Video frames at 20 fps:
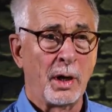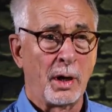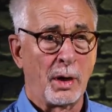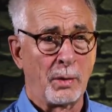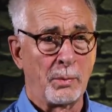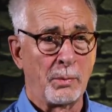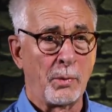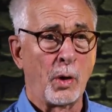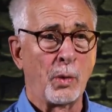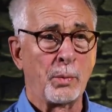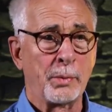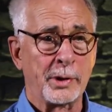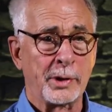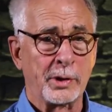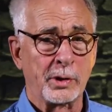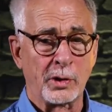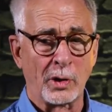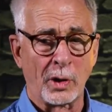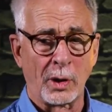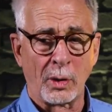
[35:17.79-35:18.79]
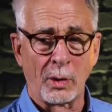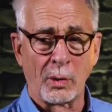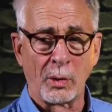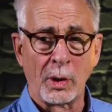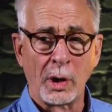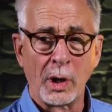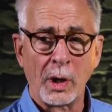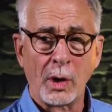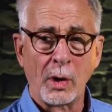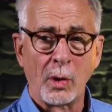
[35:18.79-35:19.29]
a moment
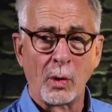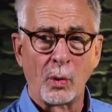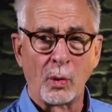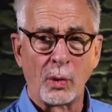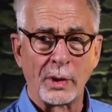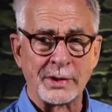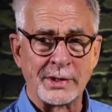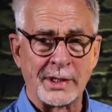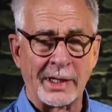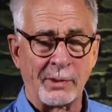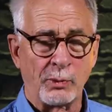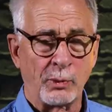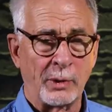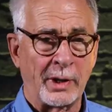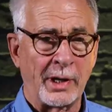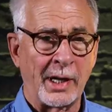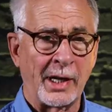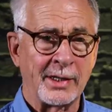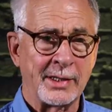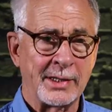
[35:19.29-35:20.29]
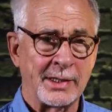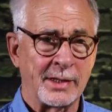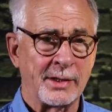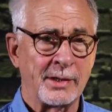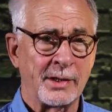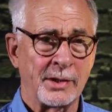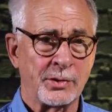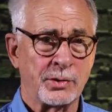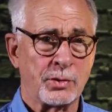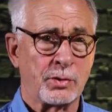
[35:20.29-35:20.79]
ago was that when I did
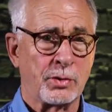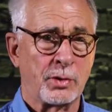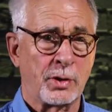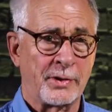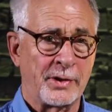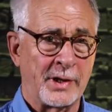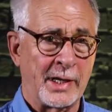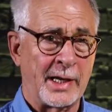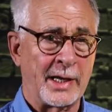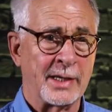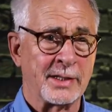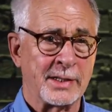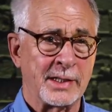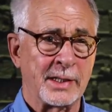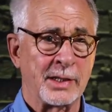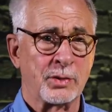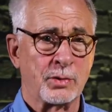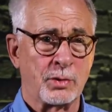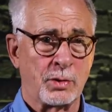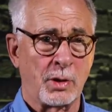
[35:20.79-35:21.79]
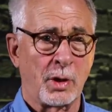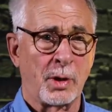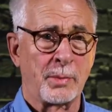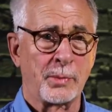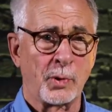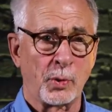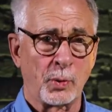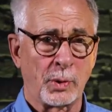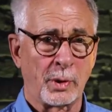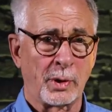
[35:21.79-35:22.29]
the, tra- the SE
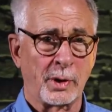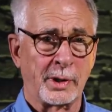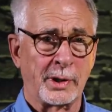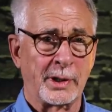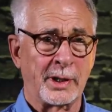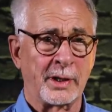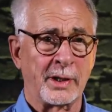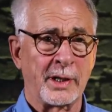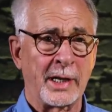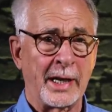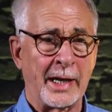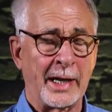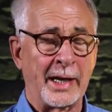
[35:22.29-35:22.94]
trauma work and,